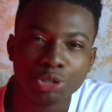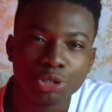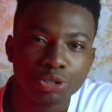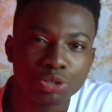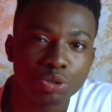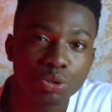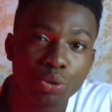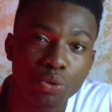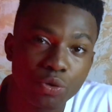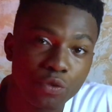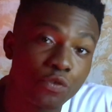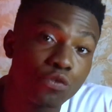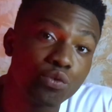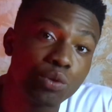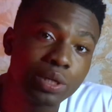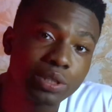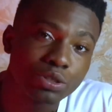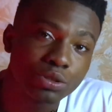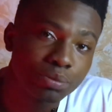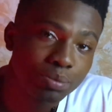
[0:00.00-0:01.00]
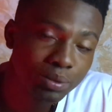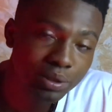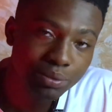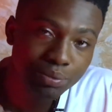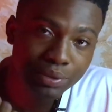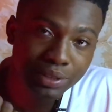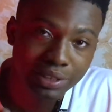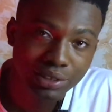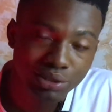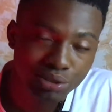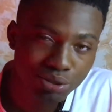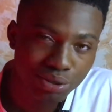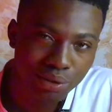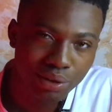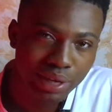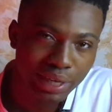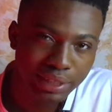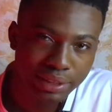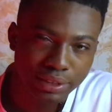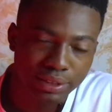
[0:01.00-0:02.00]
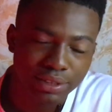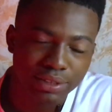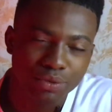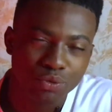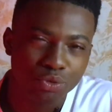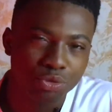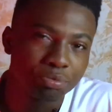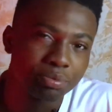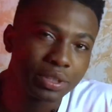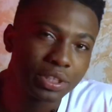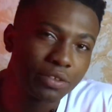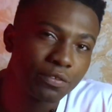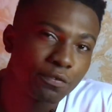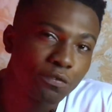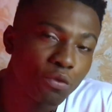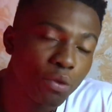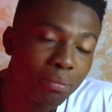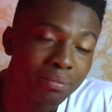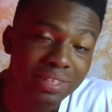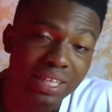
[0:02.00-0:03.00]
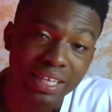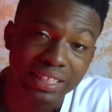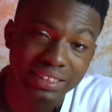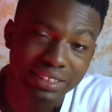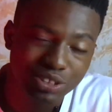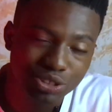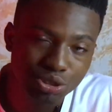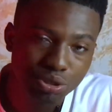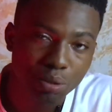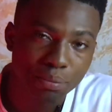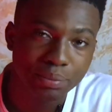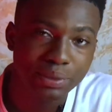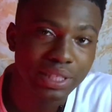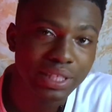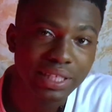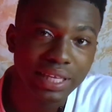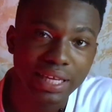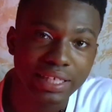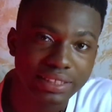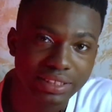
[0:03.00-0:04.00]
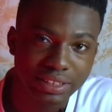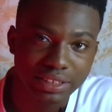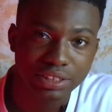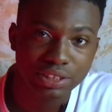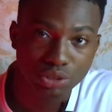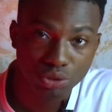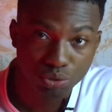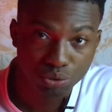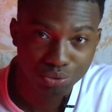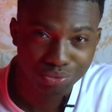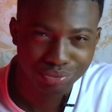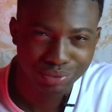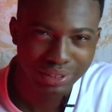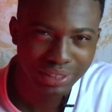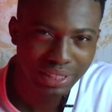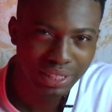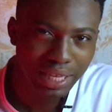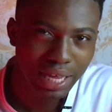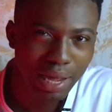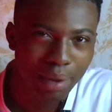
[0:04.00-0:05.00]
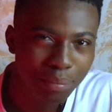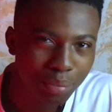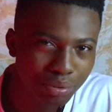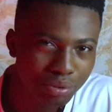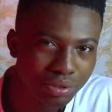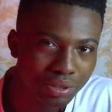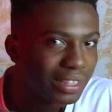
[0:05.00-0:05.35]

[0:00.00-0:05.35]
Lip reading: So if we were to be with the stochastic, we'll be informed that something like this could really happen.